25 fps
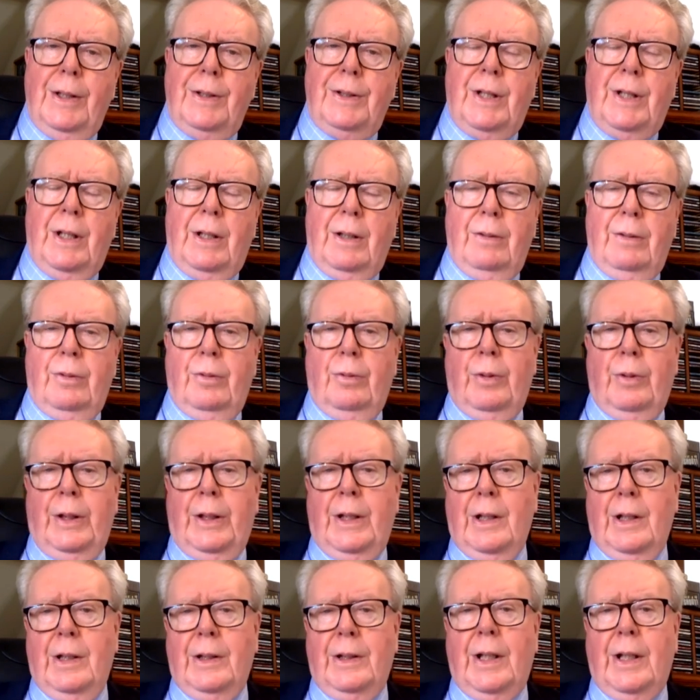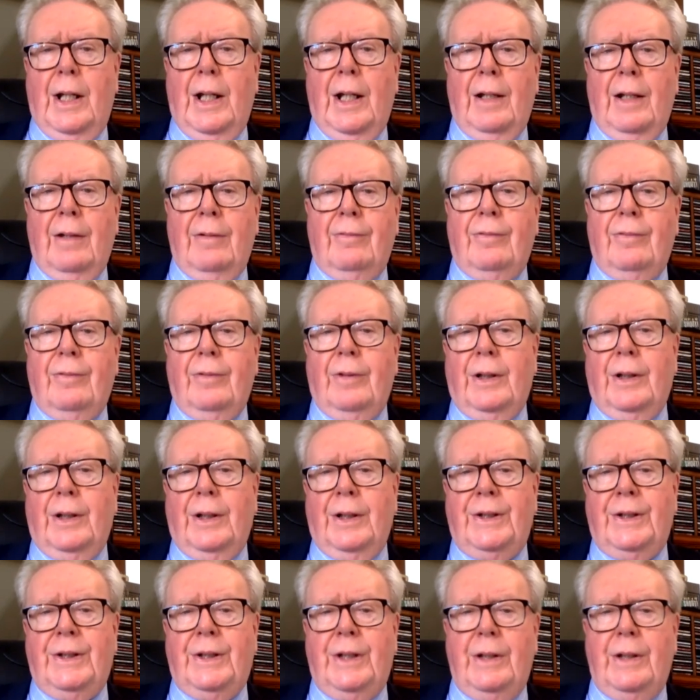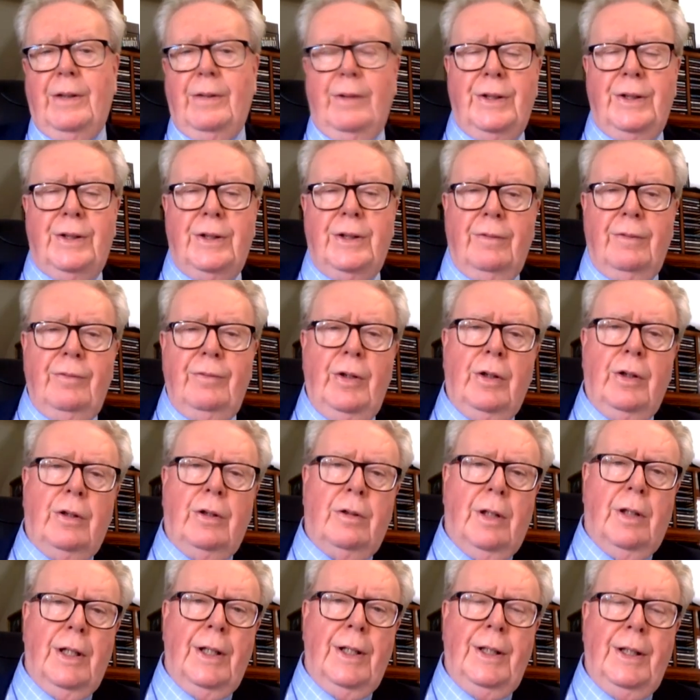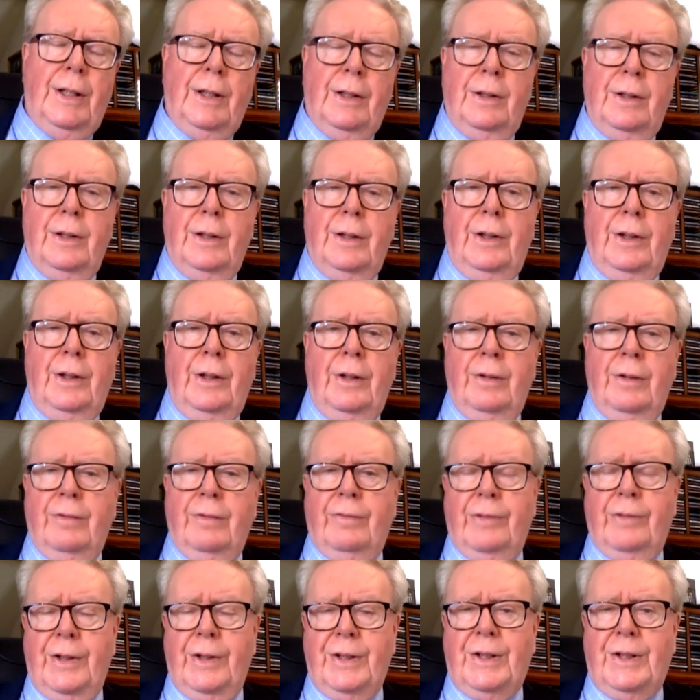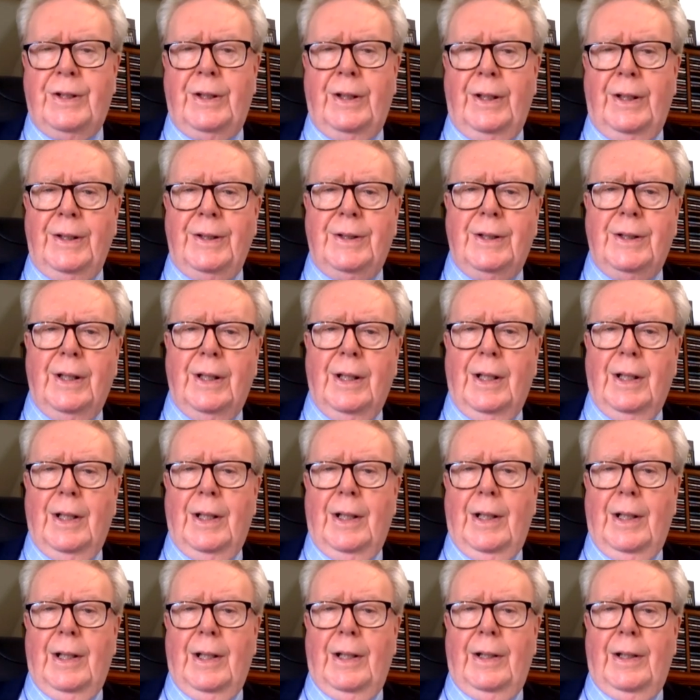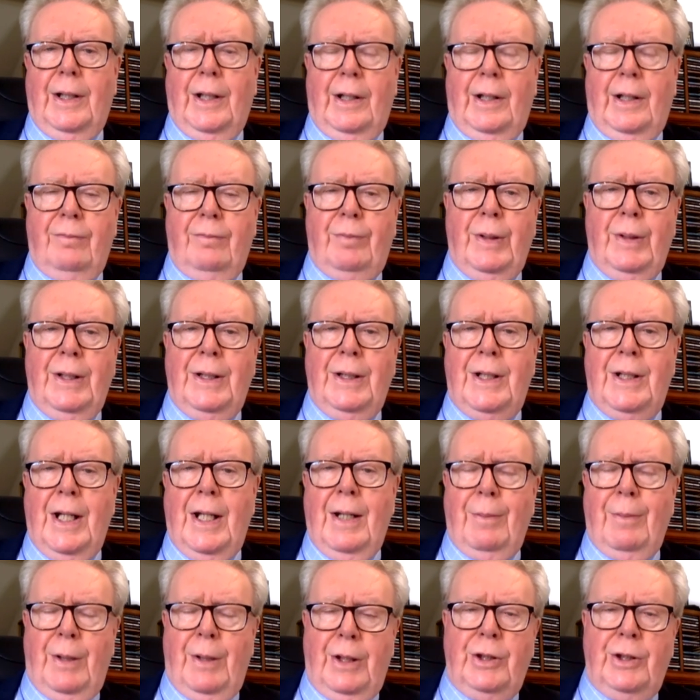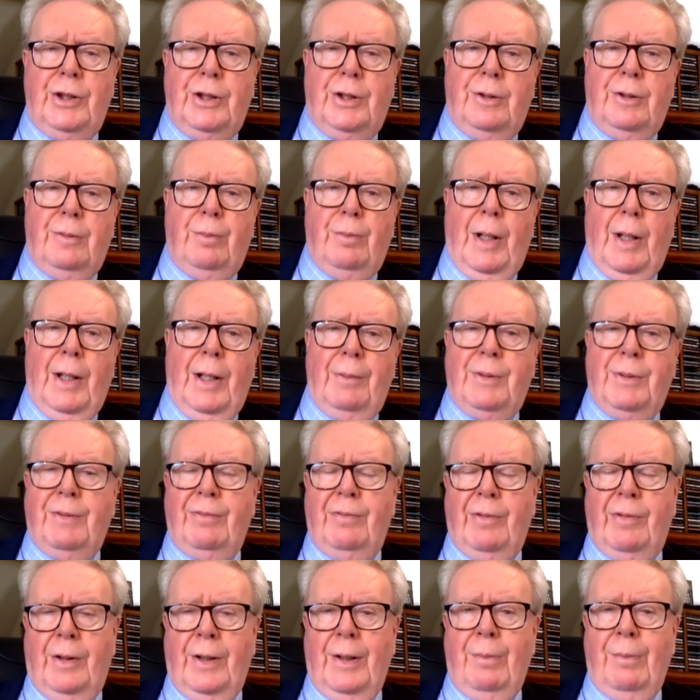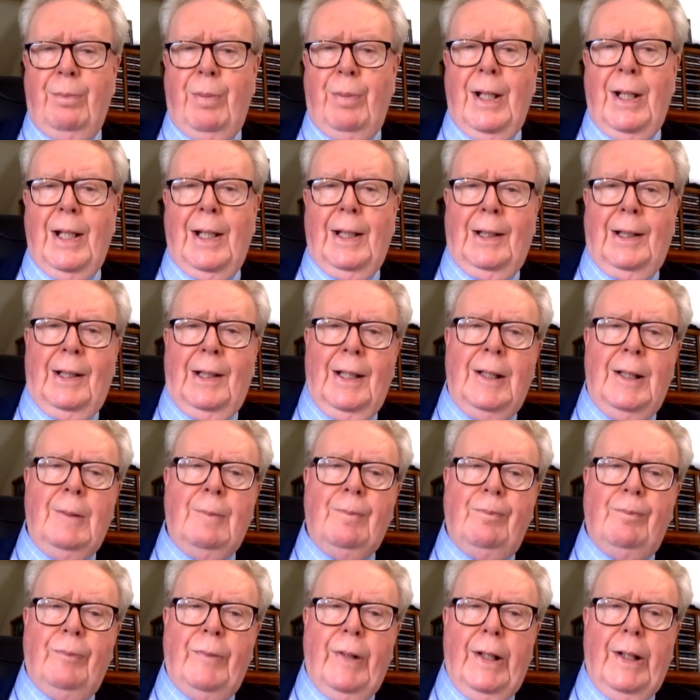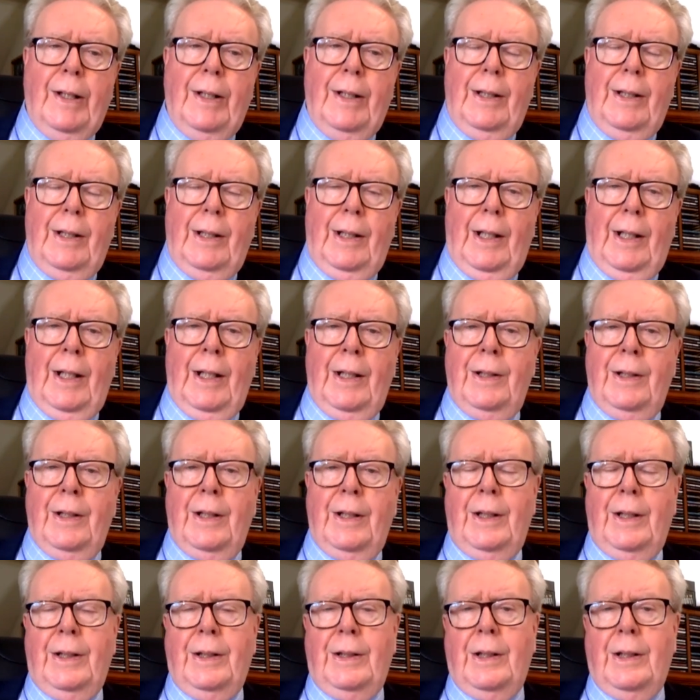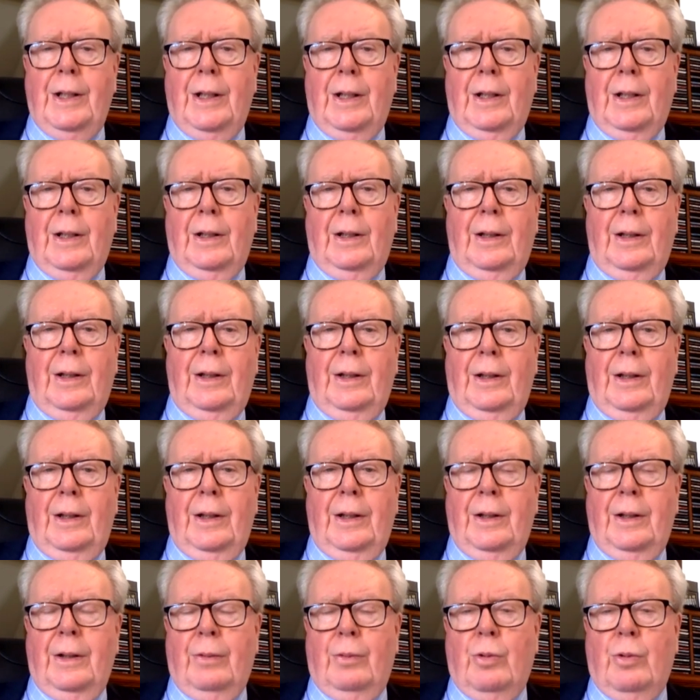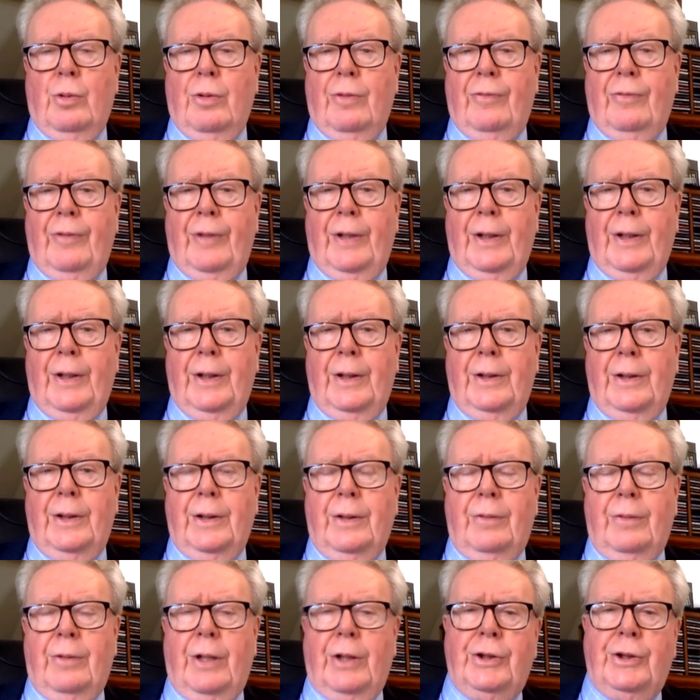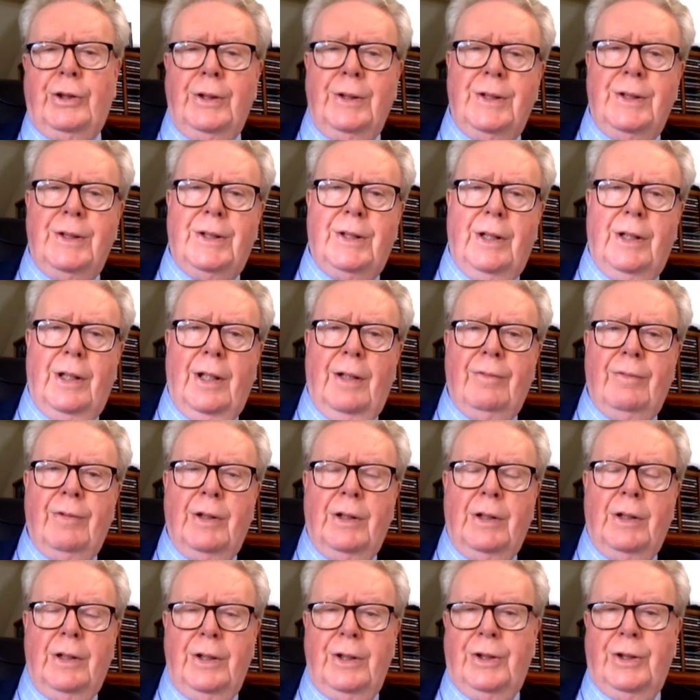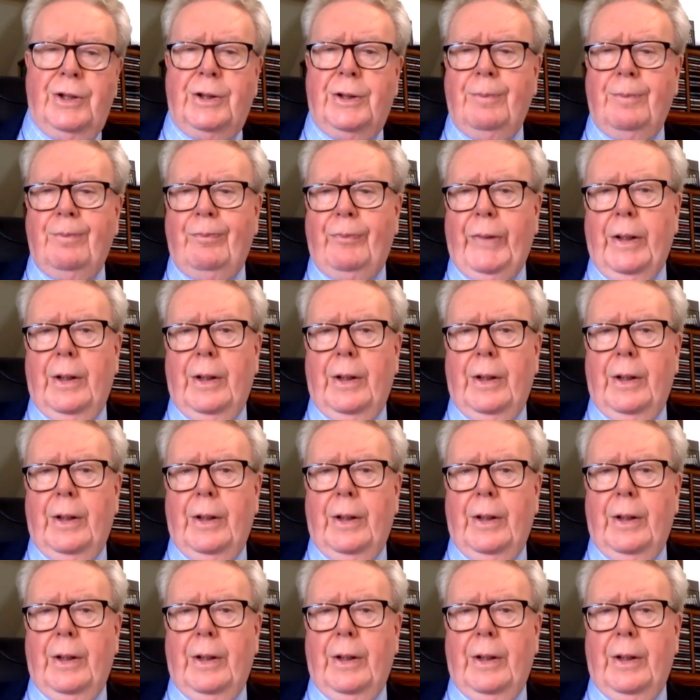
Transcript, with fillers: So we're going to have a series of Ukrainian universities that have been damaged, perhaps very badly, in the uh, in the warfare that the Russians have unleashed.